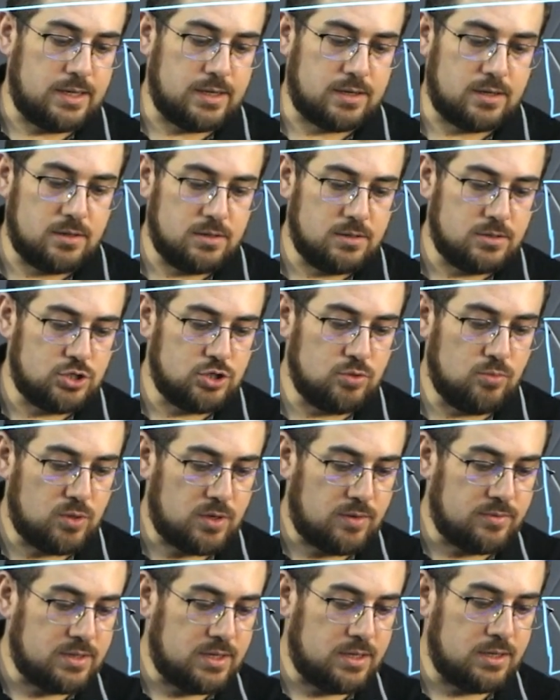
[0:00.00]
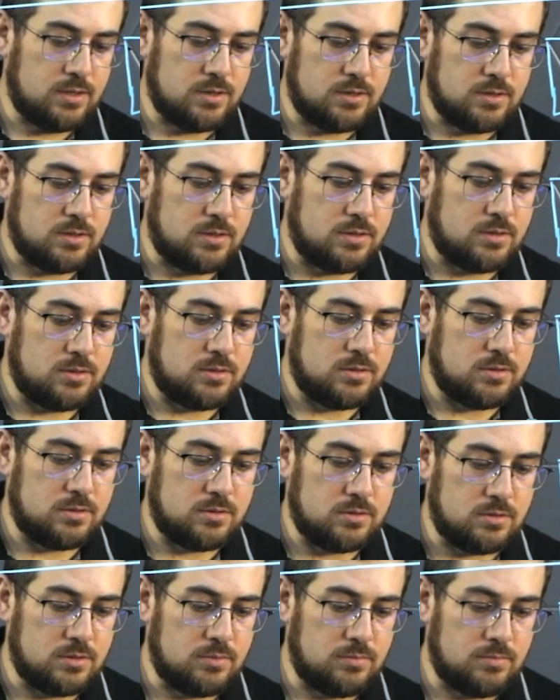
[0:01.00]
So, what is the
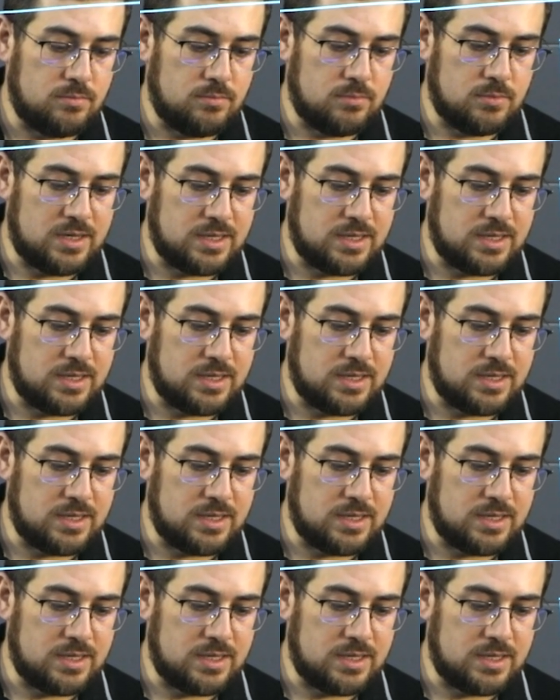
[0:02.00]
coordinate of